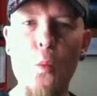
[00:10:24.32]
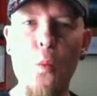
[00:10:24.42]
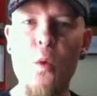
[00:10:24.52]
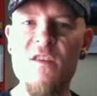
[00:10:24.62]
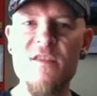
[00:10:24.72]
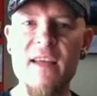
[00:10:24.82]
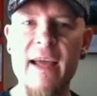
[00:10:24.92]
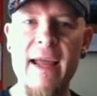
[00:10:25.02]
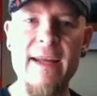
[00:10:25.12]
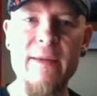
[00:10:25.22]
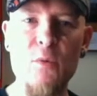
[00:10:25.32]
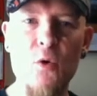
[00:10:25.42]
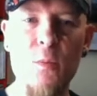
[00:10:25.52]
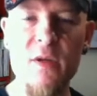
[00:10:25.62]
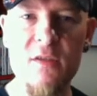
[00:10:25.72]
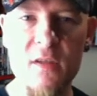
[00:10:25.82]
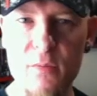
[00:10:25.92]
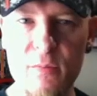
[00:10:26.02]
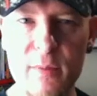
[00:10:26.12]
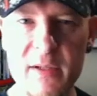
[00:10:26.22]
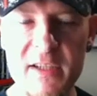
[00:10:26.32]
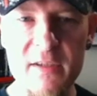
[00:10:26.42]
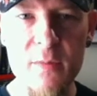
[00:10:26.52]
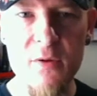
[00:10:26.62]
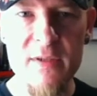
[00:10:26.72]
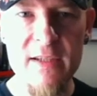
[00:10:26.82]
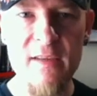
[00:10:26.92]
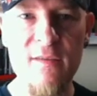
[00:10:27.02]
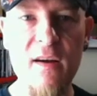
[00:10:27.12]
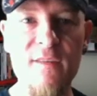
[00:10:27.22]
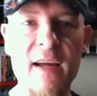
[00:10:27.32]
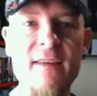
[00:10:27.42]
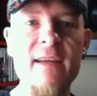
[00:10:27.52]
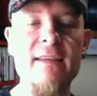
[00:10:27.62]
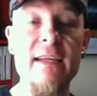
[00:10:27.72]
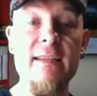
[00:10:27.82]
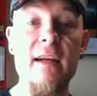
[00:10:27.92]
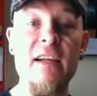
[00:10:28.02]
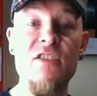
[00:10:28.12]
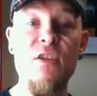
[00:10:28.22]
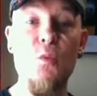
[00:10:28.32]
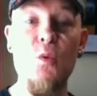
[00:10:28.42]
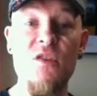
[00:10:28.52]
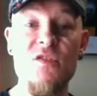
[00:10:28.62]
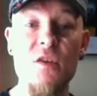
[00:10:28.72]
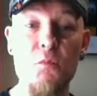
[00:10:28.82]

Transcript: Was there any more? Because I'd be pretty disappointed if I found out that there actually was